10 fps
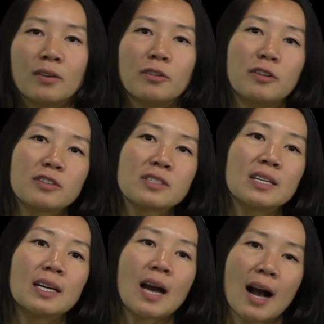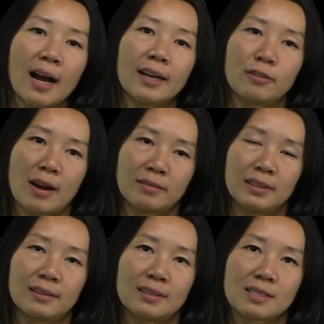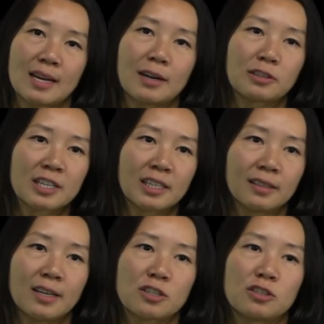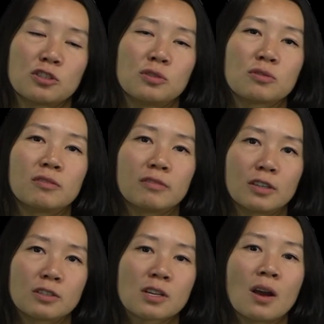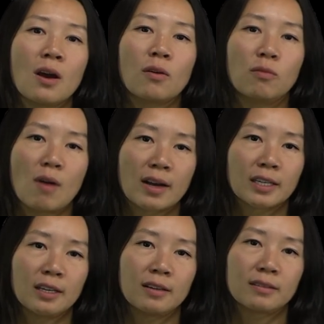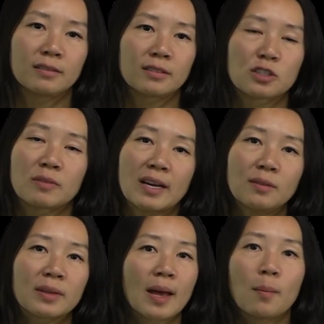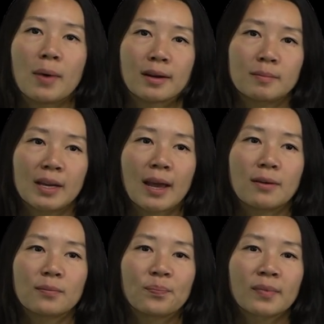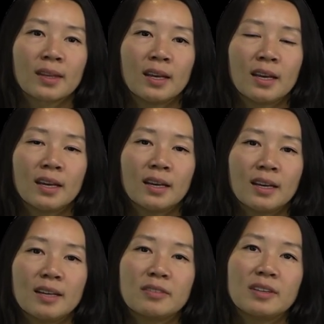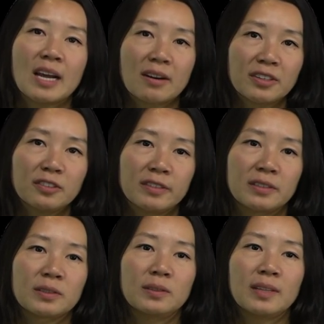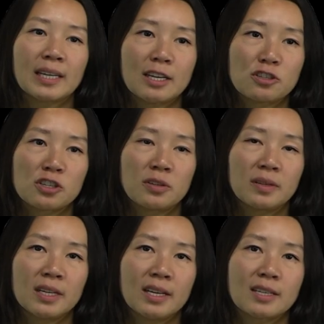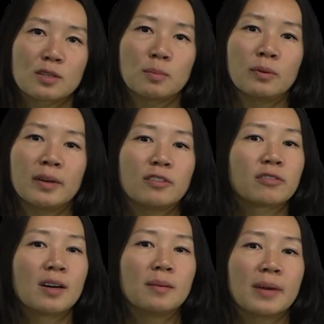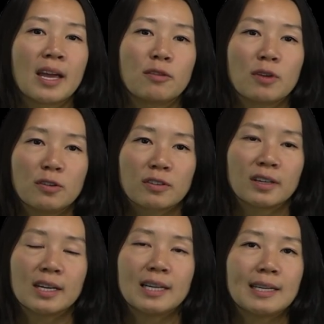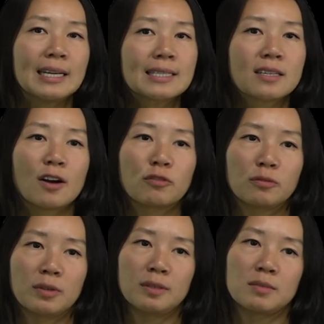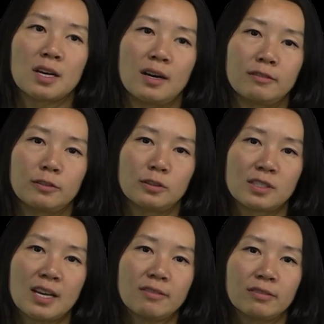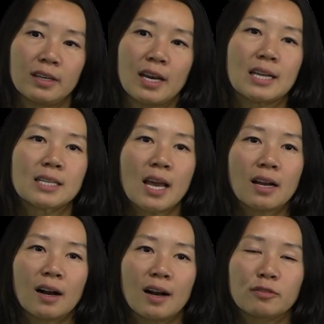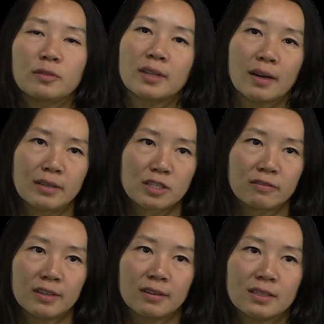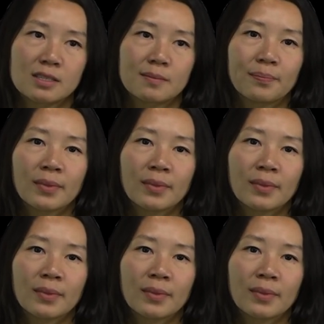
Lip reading: Rovers need high ground clearance and articulation to traverse rocky terrain without bottoming out. If an aerial vehicle like Ingenuity is deployed from a rover, it needs enough room to unfold safely and take off without interference.